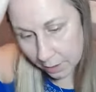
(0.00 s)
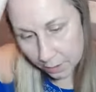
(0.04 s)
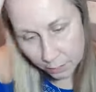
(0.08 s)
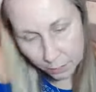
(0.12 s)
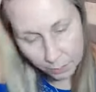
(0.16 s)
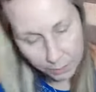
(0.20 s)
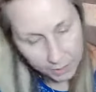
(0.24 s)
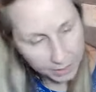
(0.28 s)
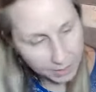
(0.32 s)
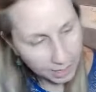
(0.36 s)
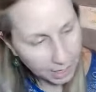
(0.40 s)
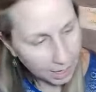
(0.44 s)

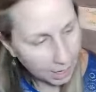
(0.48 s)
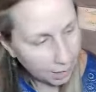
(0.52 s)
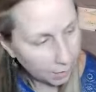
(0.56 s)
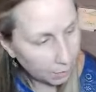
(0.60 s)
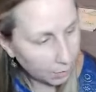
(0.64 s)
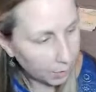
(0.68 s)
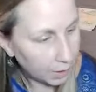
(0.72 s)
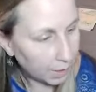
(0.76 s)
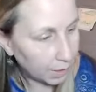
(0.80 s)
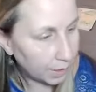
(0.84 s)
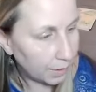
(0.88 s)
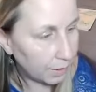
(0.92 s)
with that
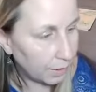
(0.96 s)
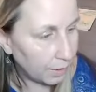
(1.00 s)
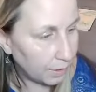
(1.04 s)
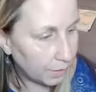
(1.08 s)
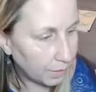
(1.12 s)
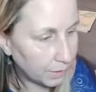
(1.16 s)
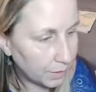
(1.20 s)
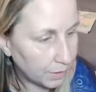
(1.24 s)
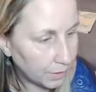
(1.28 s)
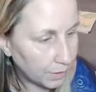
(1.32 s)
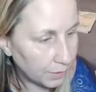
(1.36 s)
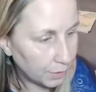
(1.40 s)
one
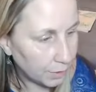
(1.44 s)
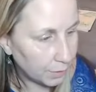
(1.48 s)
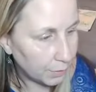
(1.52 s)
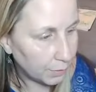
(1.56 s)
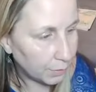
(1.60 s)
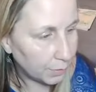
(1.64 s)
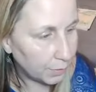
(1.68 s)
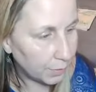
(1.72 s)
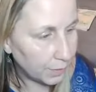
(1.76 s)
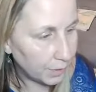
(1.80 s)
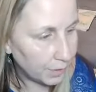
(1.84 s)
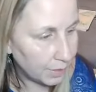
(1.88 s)

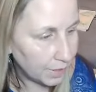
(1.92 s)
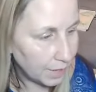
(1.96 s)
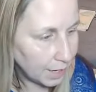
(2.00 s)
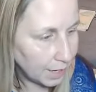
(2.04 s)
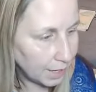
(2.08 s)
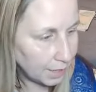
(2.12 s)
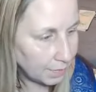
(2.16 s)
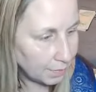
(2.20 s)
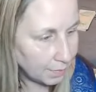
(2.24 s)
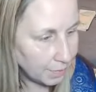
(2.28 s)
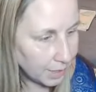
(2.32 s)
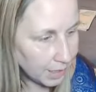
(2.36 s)
also,
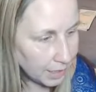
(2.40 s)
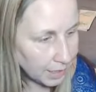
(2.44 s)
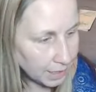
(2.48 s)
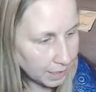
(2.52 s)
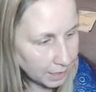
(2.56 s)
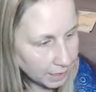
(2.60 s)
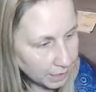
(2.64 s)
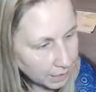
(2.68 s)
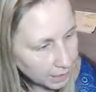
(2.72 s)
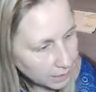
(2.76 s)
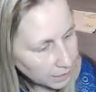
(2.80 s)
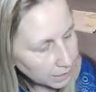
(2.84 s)
that
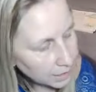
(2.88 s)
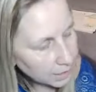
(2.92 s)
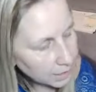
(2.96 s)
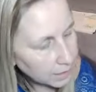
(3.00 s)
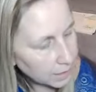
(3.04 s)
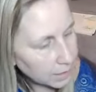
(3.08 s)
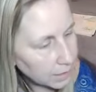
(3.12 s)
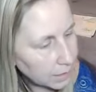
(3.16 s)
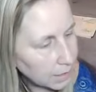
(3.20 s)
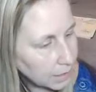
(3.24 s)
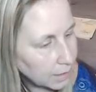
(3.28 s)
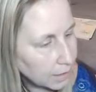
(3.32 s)

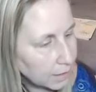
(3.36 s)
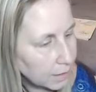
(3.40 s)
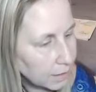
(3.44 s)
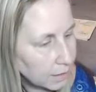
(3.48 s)
means